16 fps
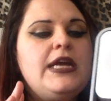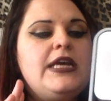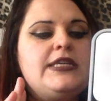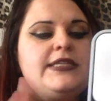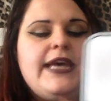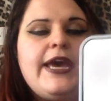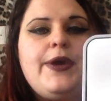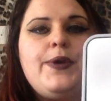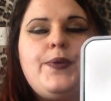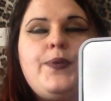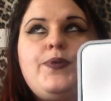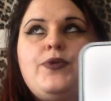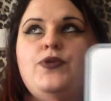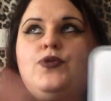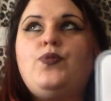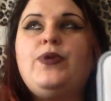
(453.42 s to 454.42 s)
So
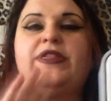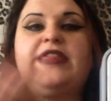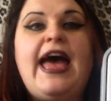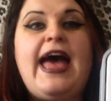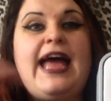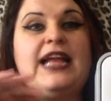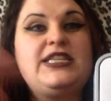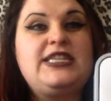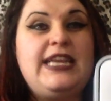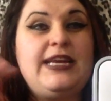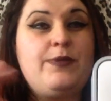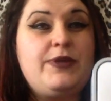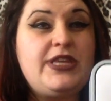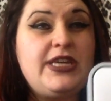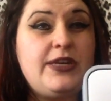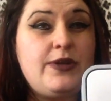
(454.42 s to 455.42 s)
with that, actually,
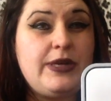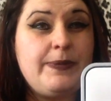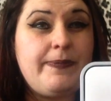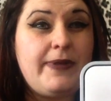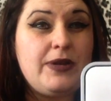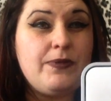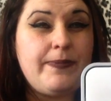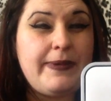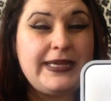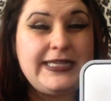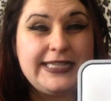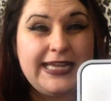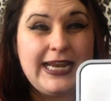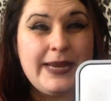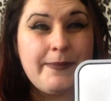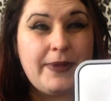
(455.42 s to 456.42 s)
with you,
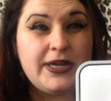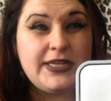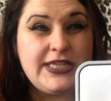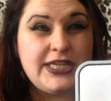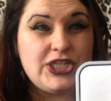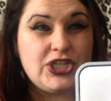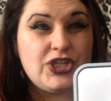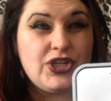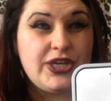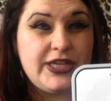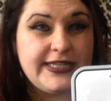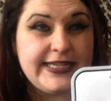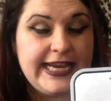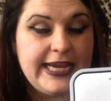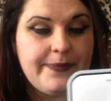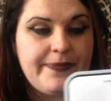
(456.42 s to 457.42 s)
basically it monitors your
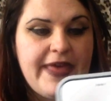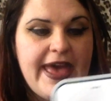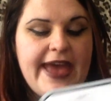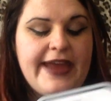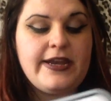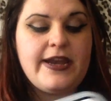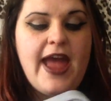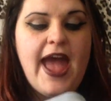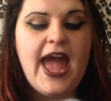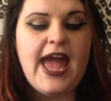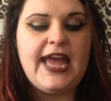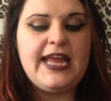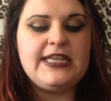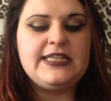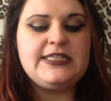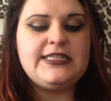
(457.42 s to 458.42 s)
sleep then,
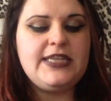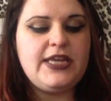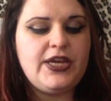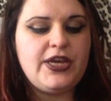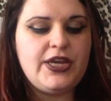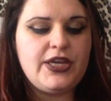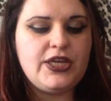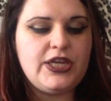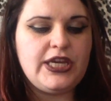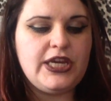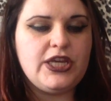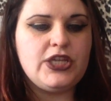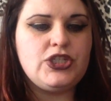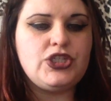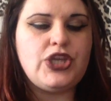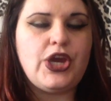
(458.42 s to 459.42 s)
and it
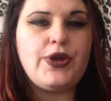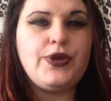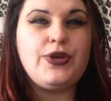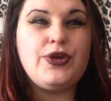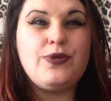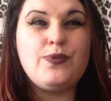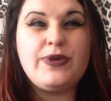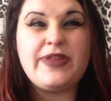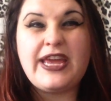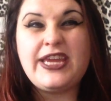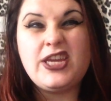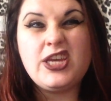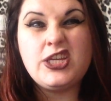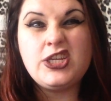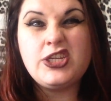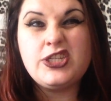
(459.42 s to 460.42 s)
can show you, with that you
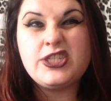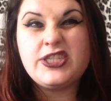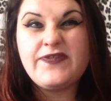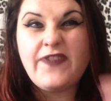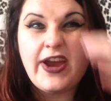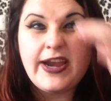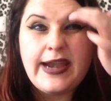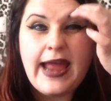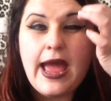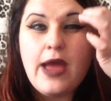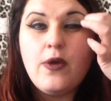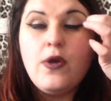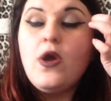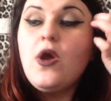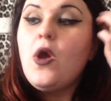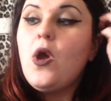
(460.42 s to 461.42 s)
can find out
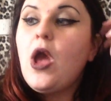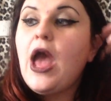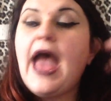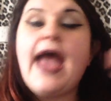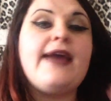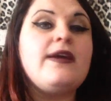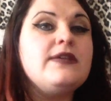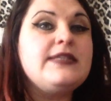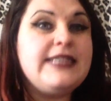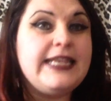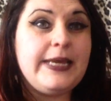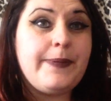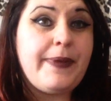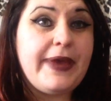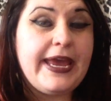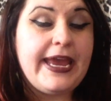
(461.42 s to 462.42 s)
how you're
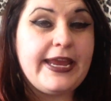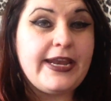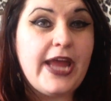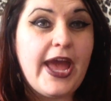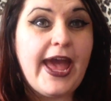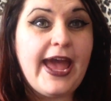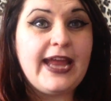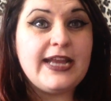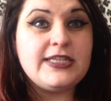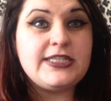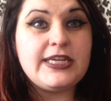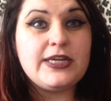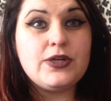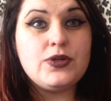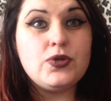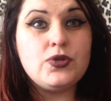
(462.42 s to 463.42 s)
sleeping, and
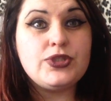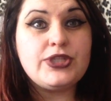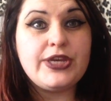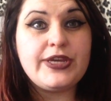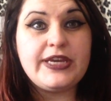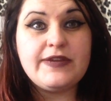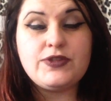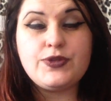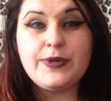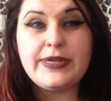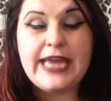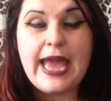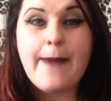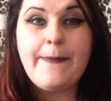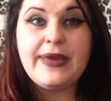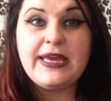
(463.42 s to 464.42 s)
it can also gives you, in the
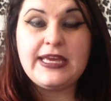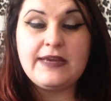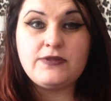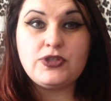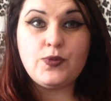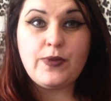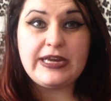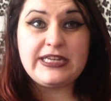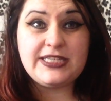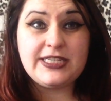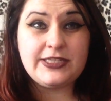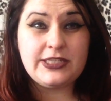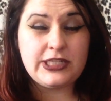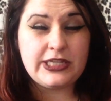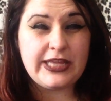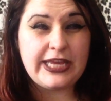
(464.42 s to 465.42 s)
app, it gives you ways
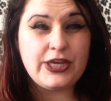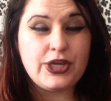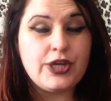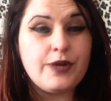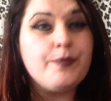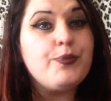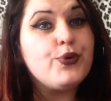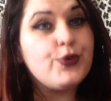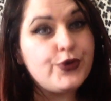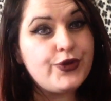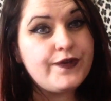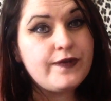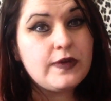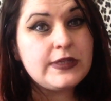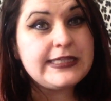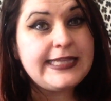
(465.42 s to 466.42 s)
that you can improve
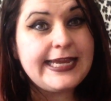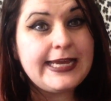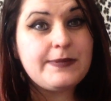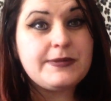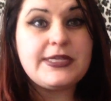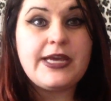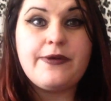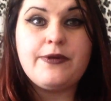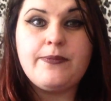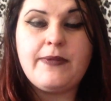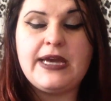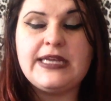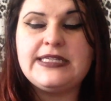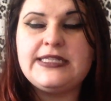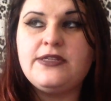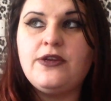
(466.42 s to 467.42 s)
your sleep. So it
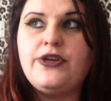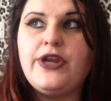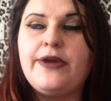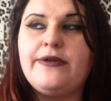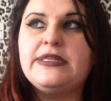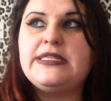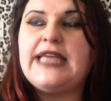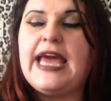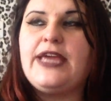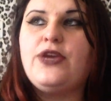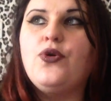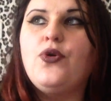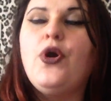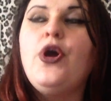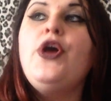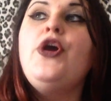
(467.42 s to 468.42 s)
might notice that
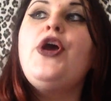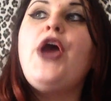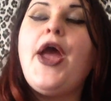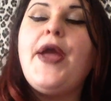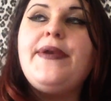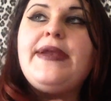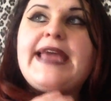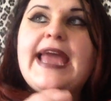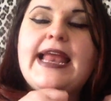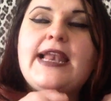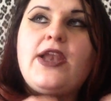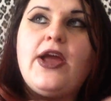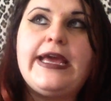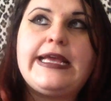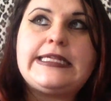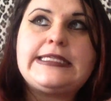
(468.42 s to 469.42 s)
you're only getting
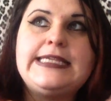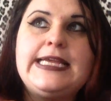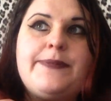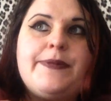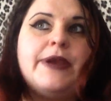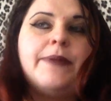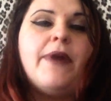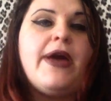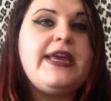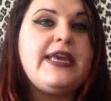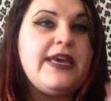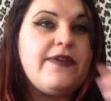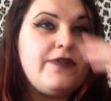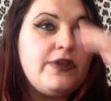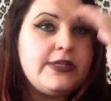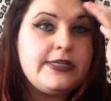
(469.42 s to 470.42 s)
light sleep, and it might
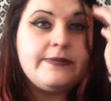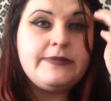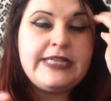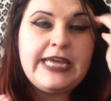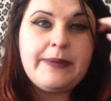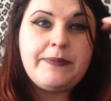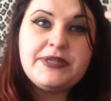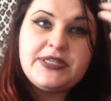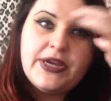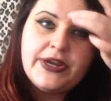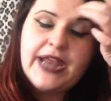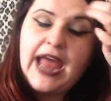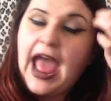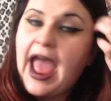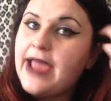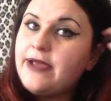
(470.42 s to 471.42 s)
give you some tips on
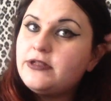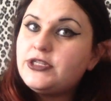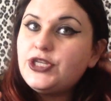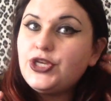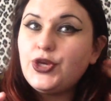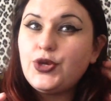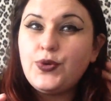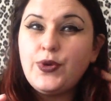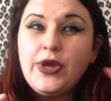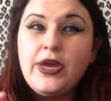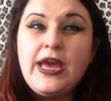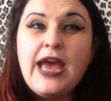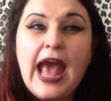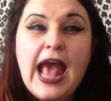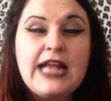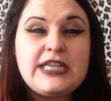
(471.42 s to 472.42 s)
how to
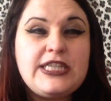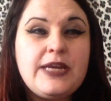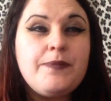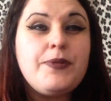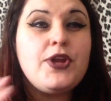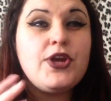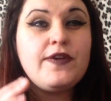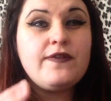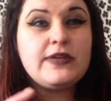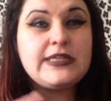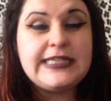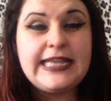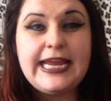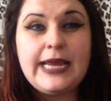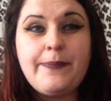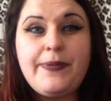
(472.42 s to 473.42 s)
actually improve your
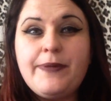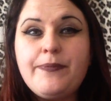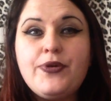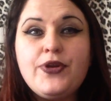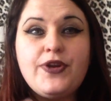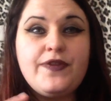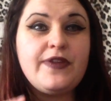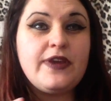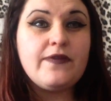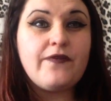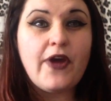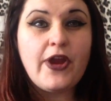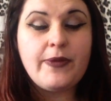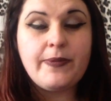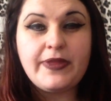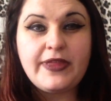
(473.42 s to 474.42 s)
sleep, improve the
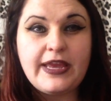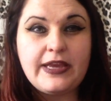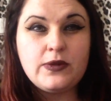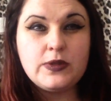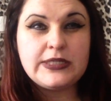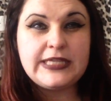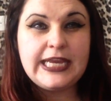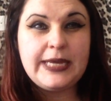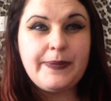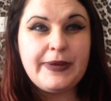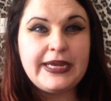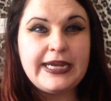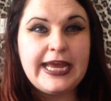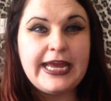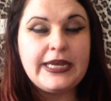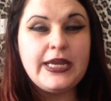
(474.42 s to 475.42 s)
environment that you're
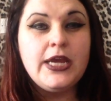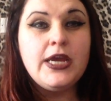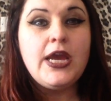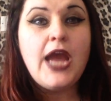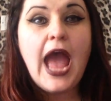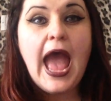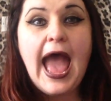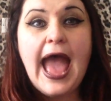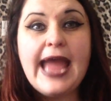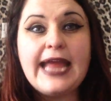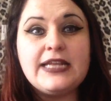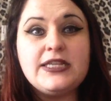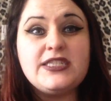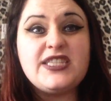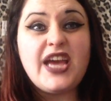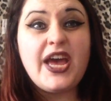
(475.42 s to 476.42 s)
sleeping in,
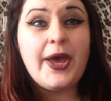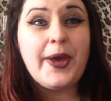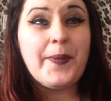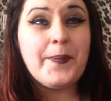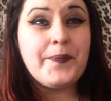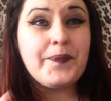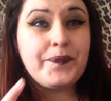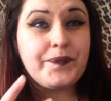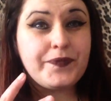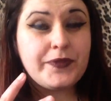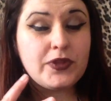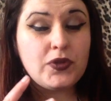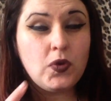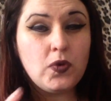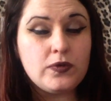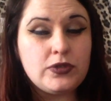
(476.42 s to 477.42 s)
and
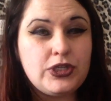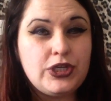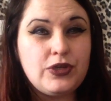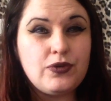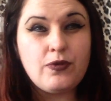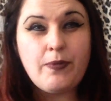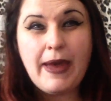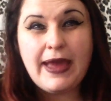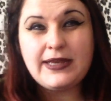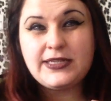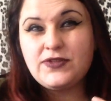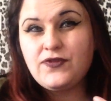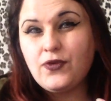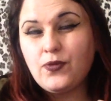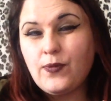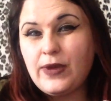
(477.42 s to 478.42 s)
talk to you about
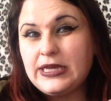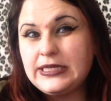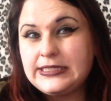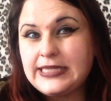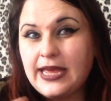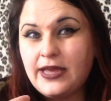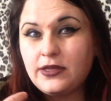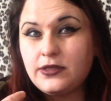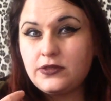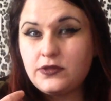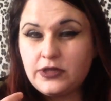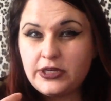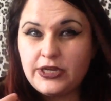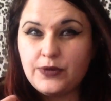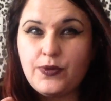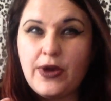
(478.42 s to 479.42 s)
different ways that
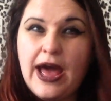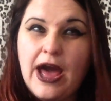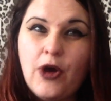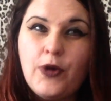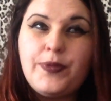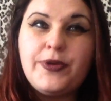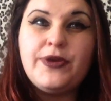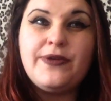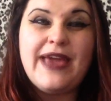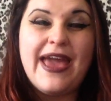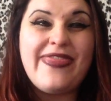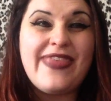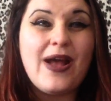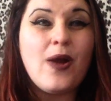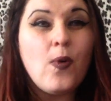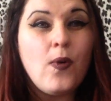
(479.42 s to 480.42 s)
it will help you get
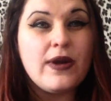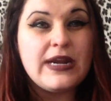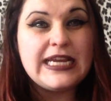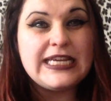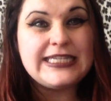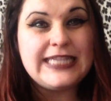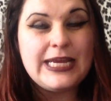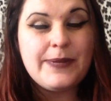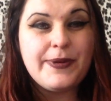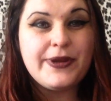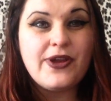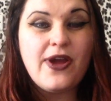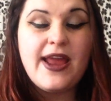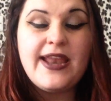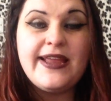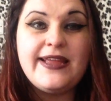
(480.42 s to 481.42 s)
that quality sleep at
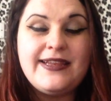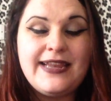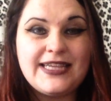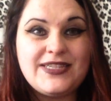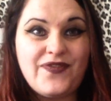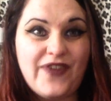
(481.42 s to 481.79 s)
night. And let's